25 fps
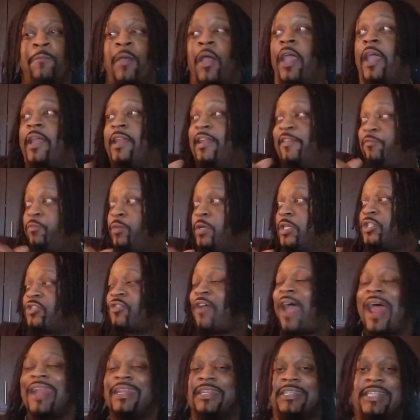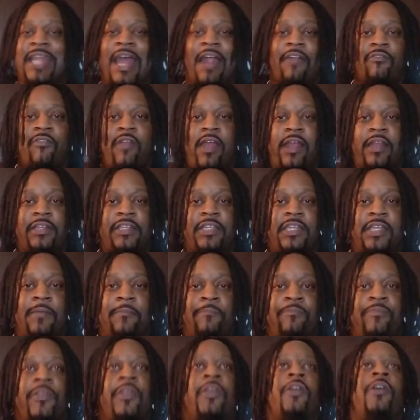And if we try to direct
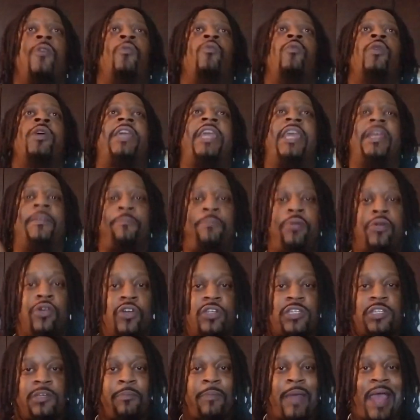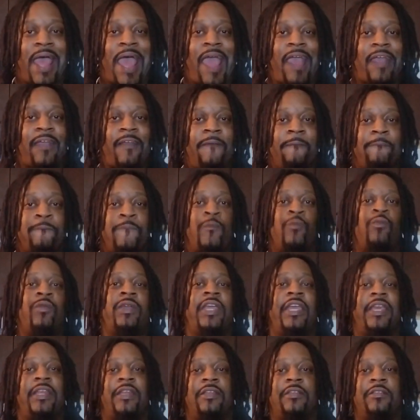them, we get pushed back, we
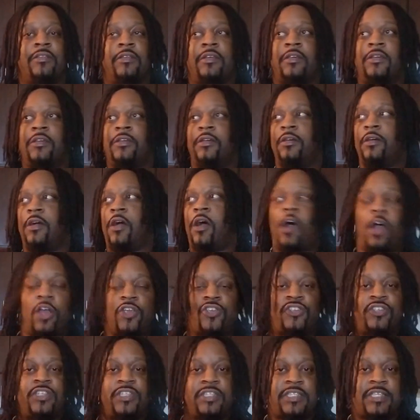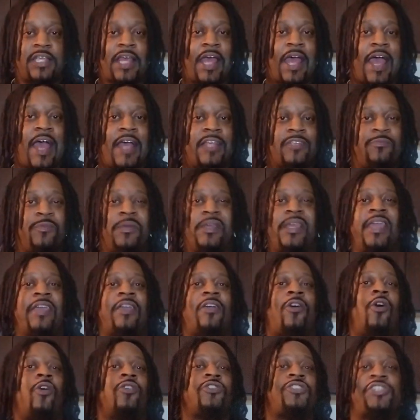get ostracized, we get
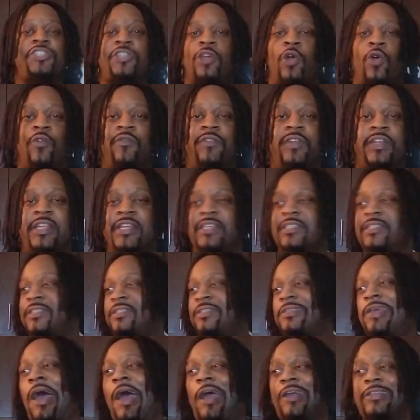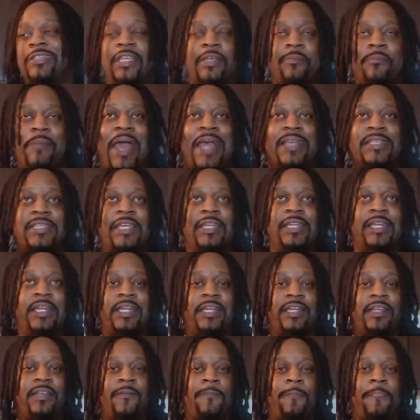called chauvinist, toxic
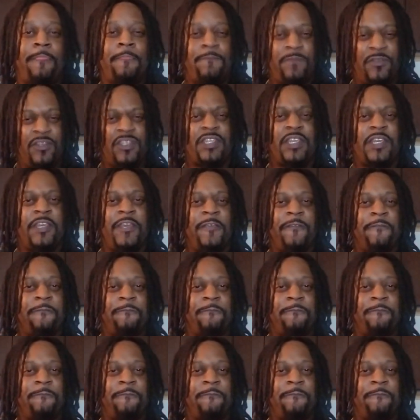masculinity. You see?